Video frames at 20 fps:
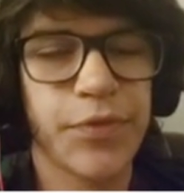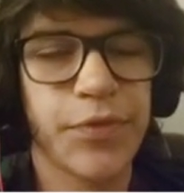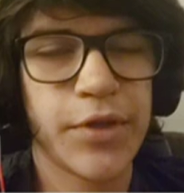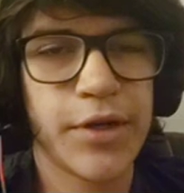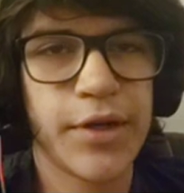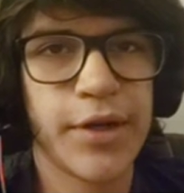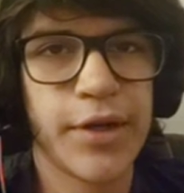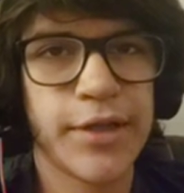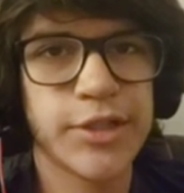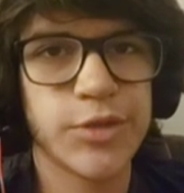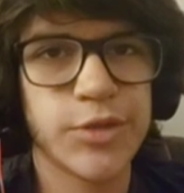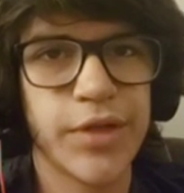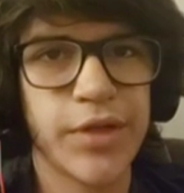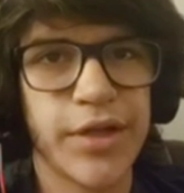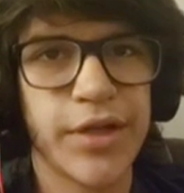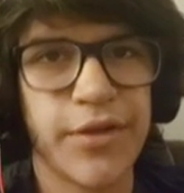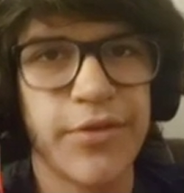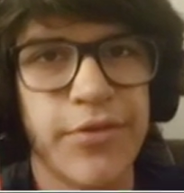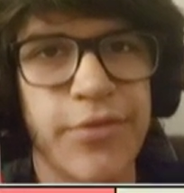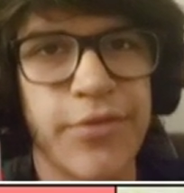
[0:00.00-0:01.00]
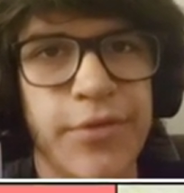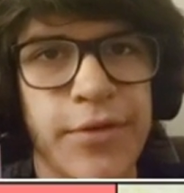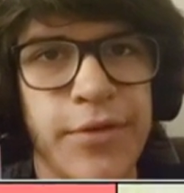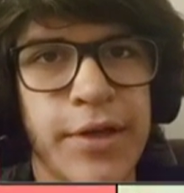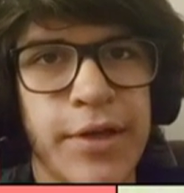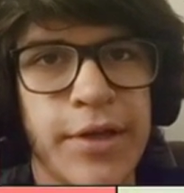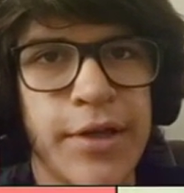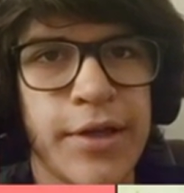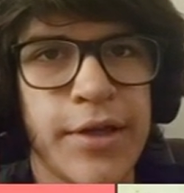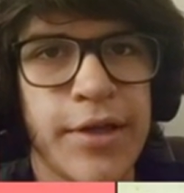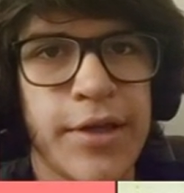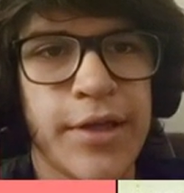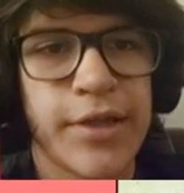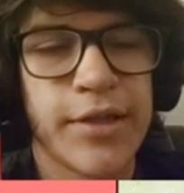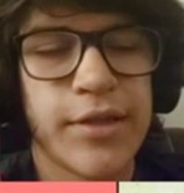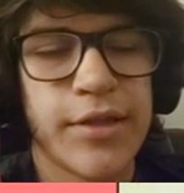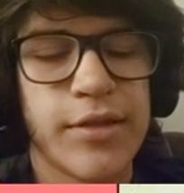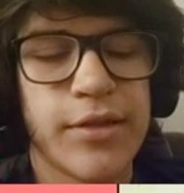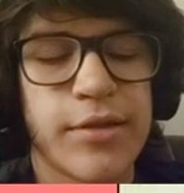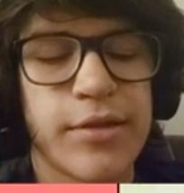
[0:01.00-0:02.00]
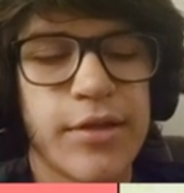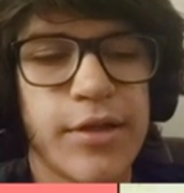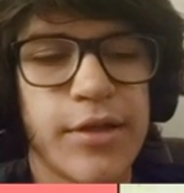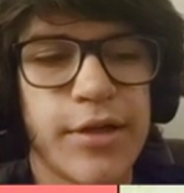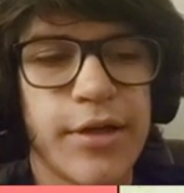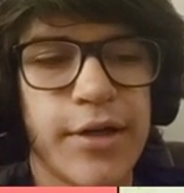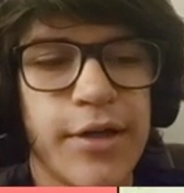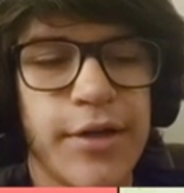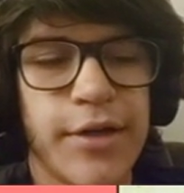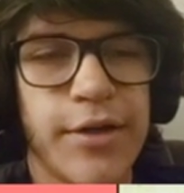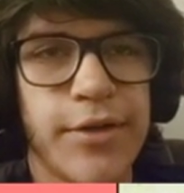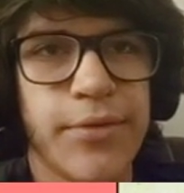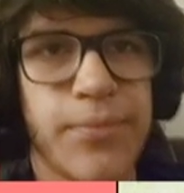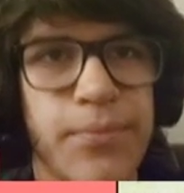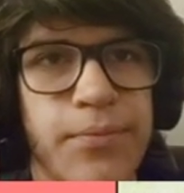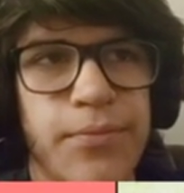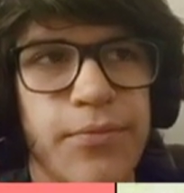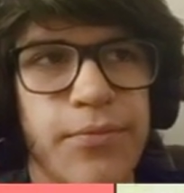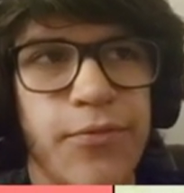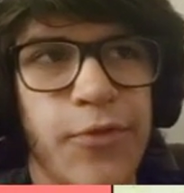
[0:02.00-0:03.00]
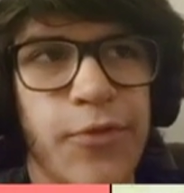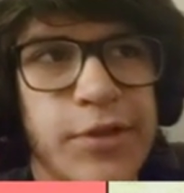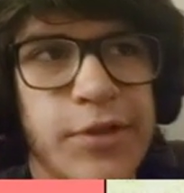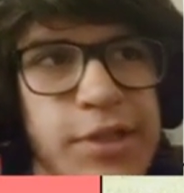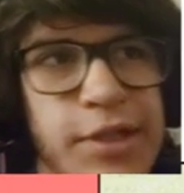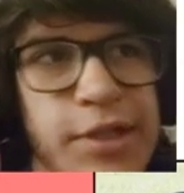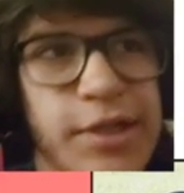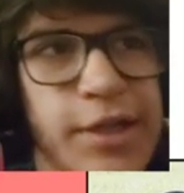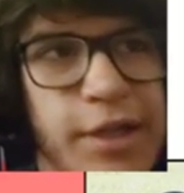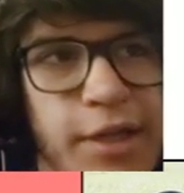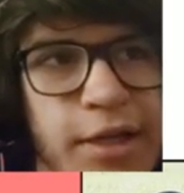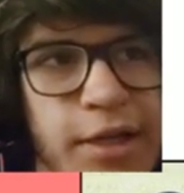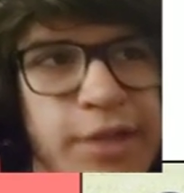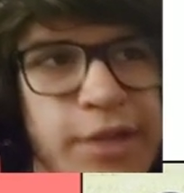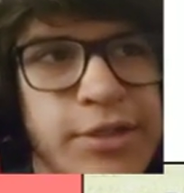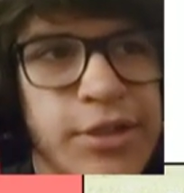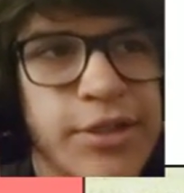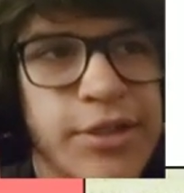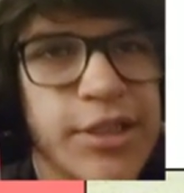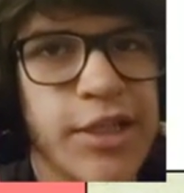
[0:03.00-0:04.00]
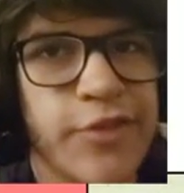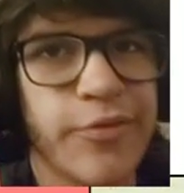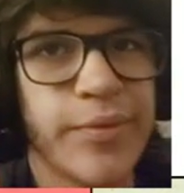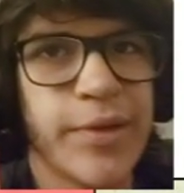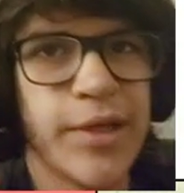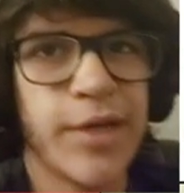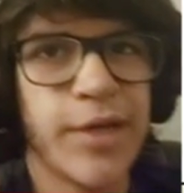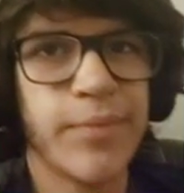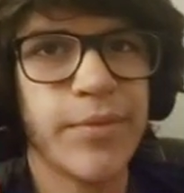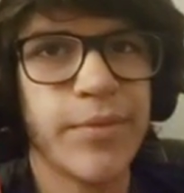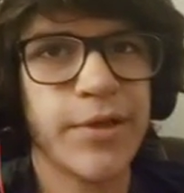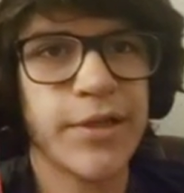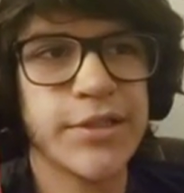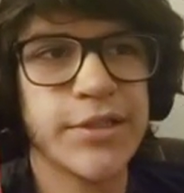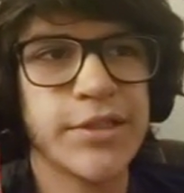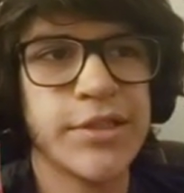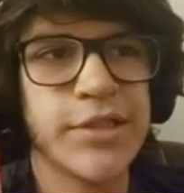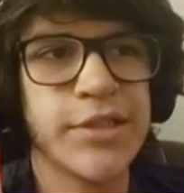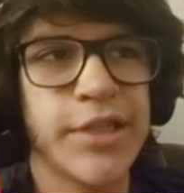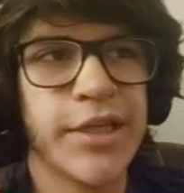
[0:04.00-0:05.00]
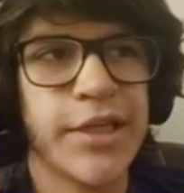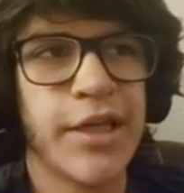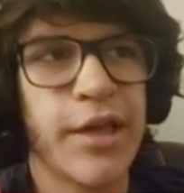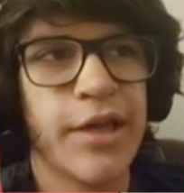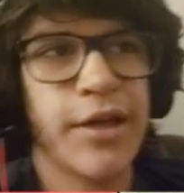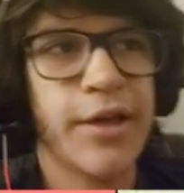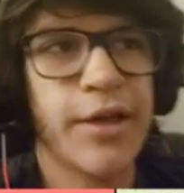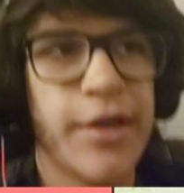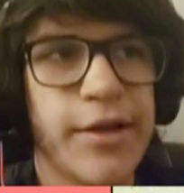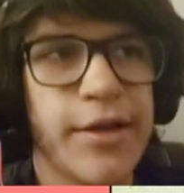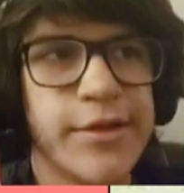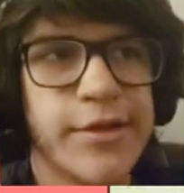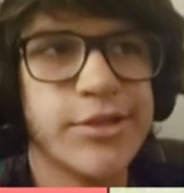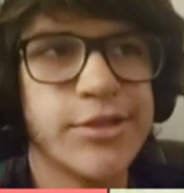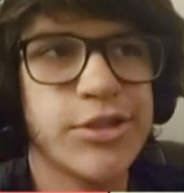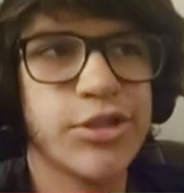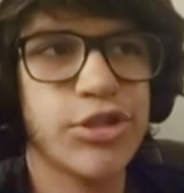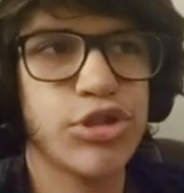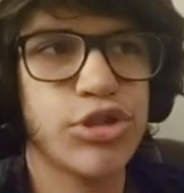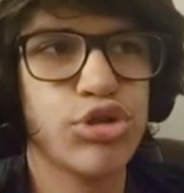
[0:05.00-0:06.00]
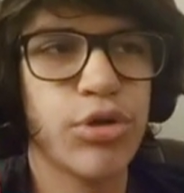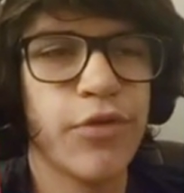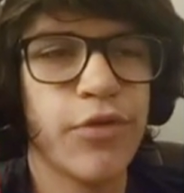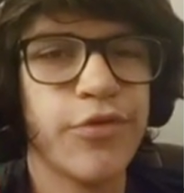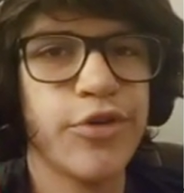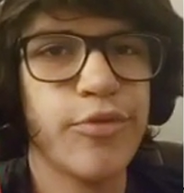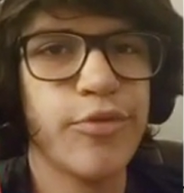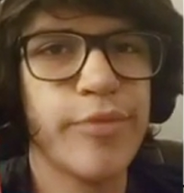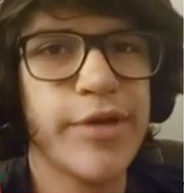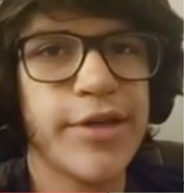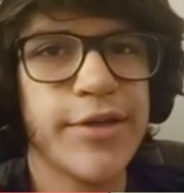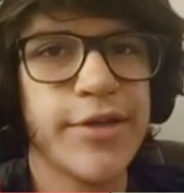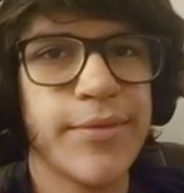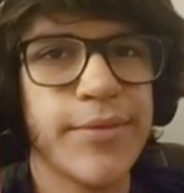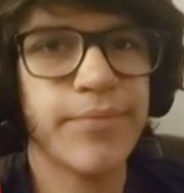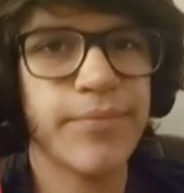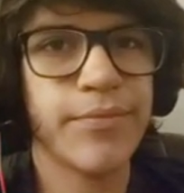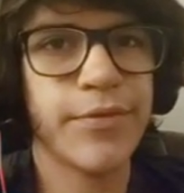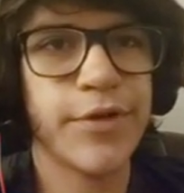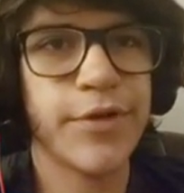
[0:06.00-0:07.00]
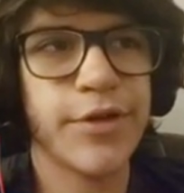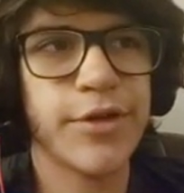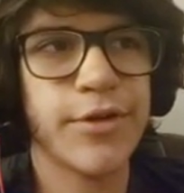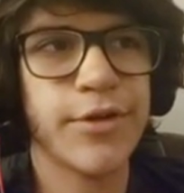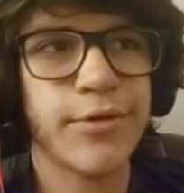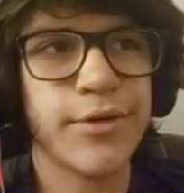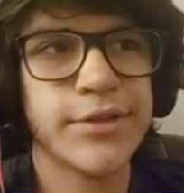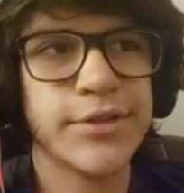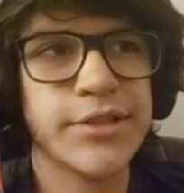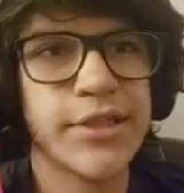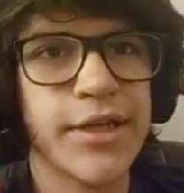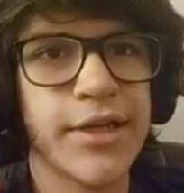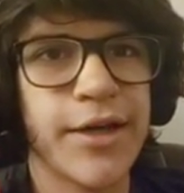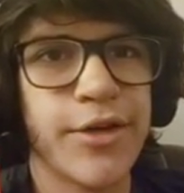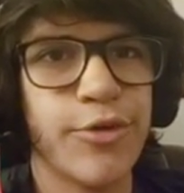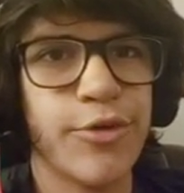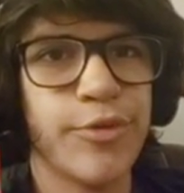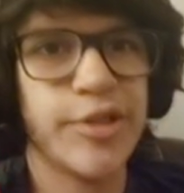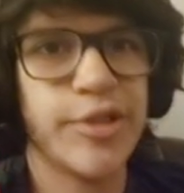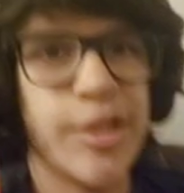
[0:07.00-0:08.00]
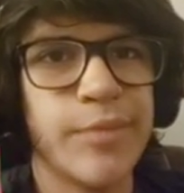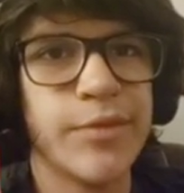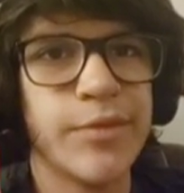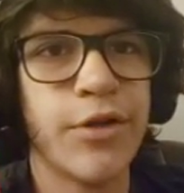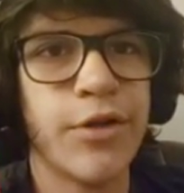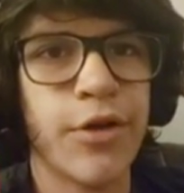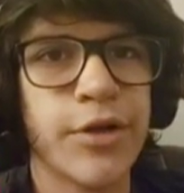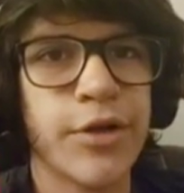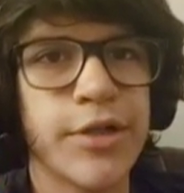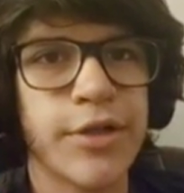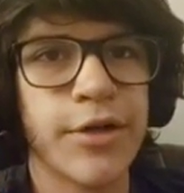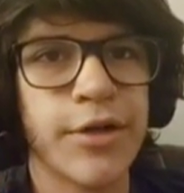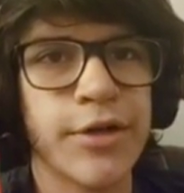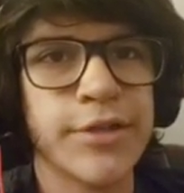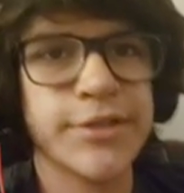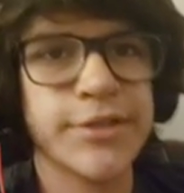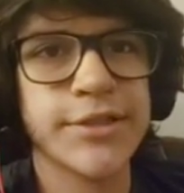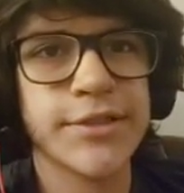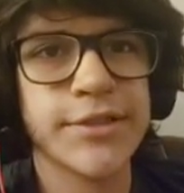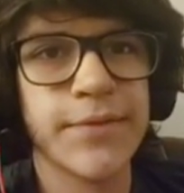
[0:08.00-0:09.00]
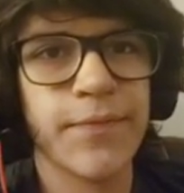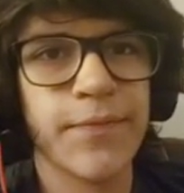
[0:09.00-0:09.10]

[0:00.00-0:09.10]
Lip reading: In S we have the well, it's like it's hard to give him a name because it's like it's whoever you make him, but you know it's the guy who became the Dark Curse,